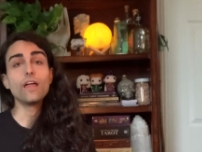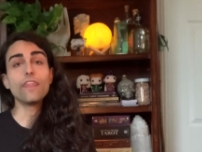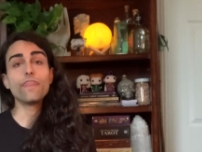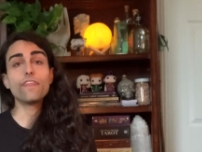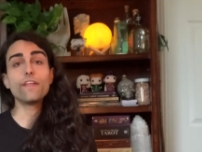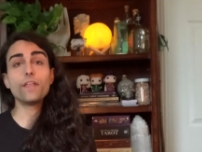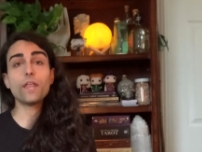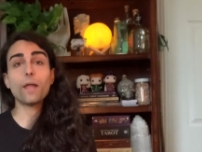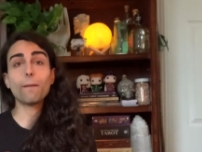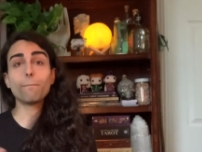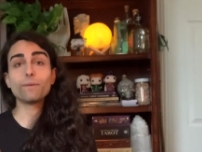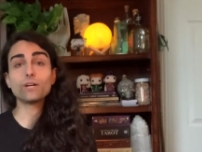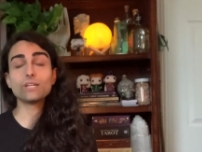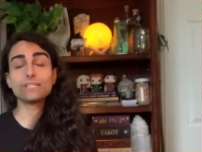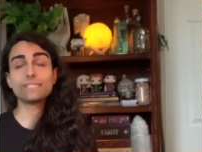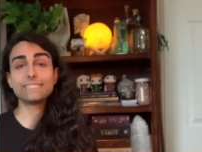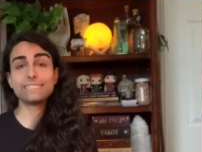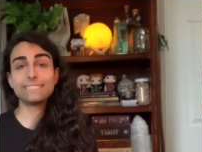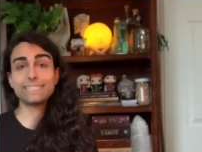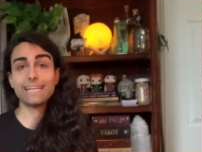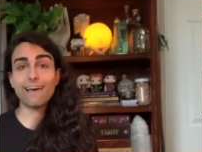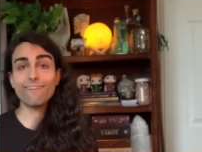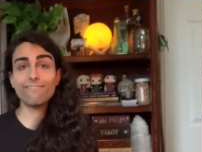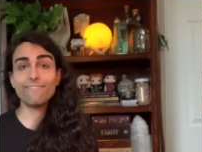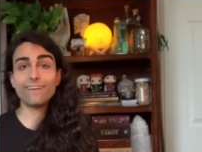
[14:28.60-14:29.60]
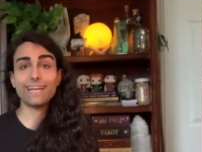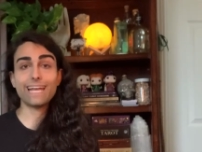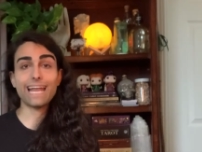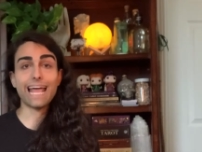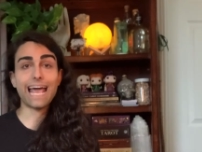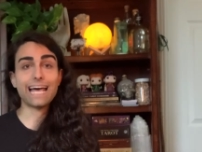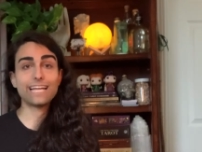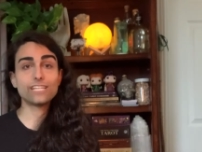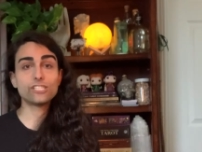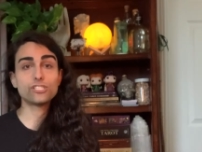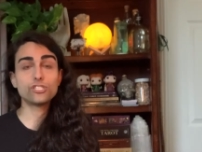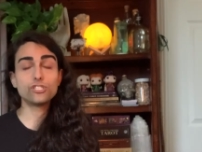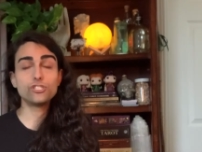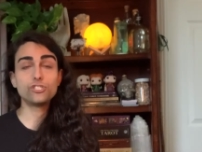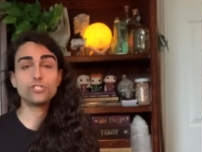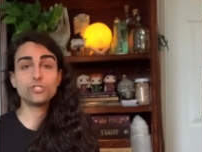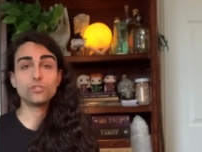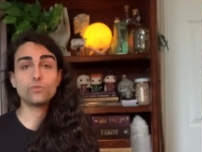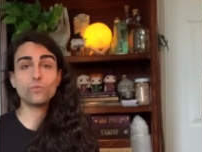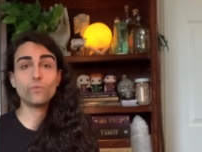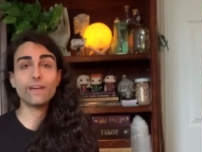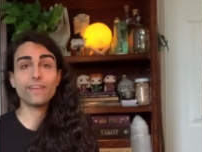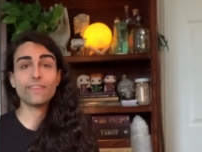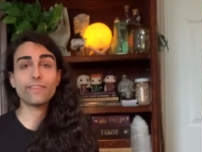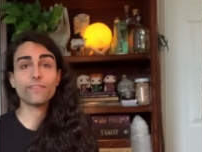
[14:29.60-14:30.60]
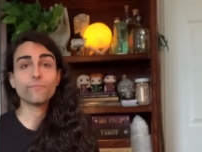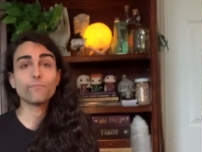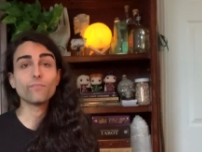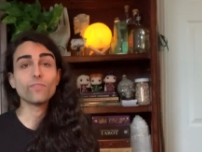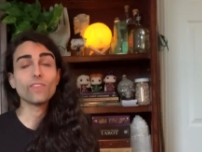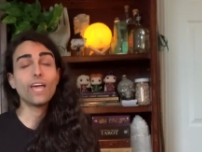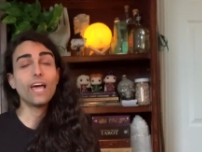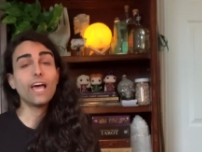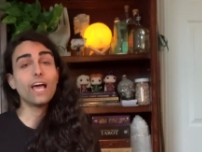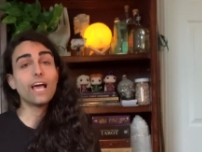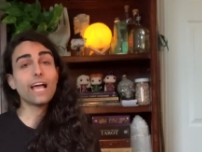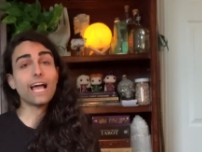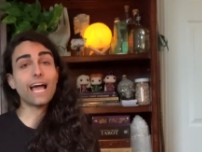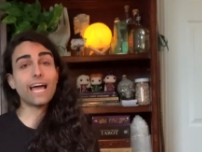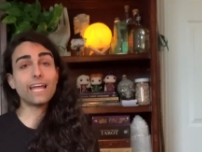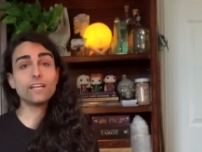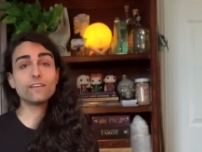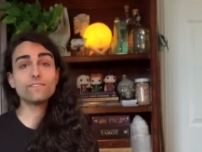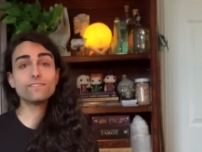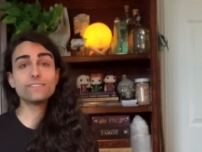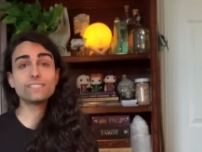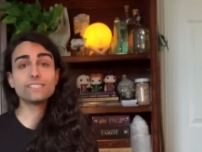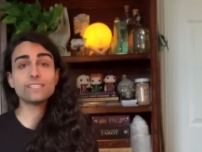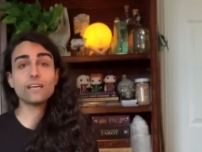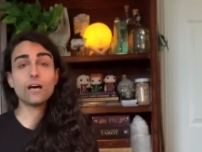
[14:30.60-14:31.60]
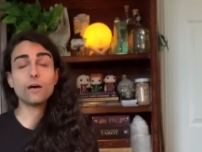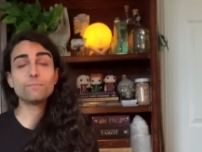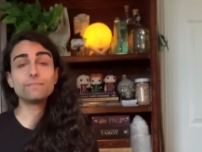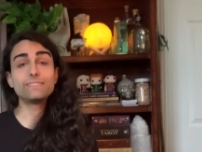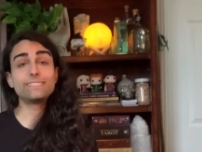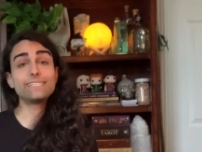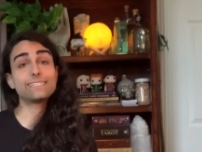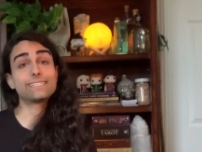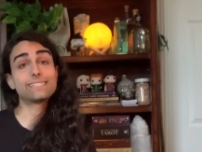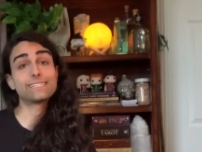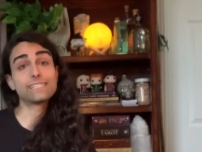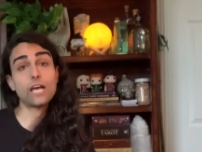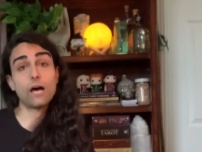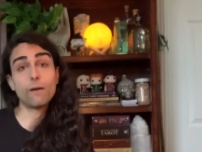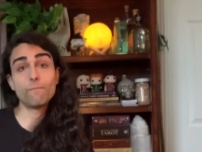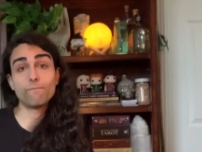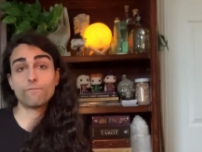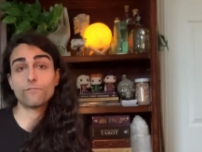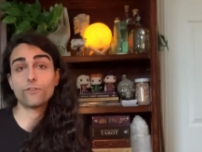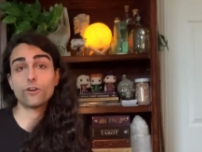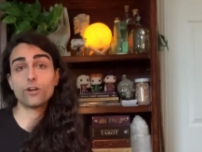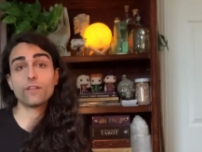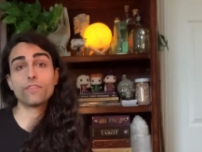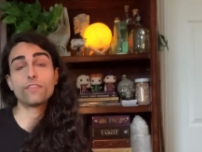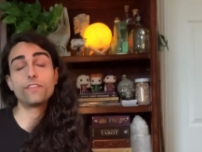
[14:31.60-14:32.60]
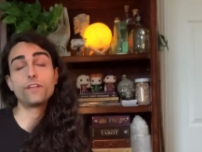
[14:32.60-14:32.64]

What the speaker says: The number 7 has to do with kind of some discomfort.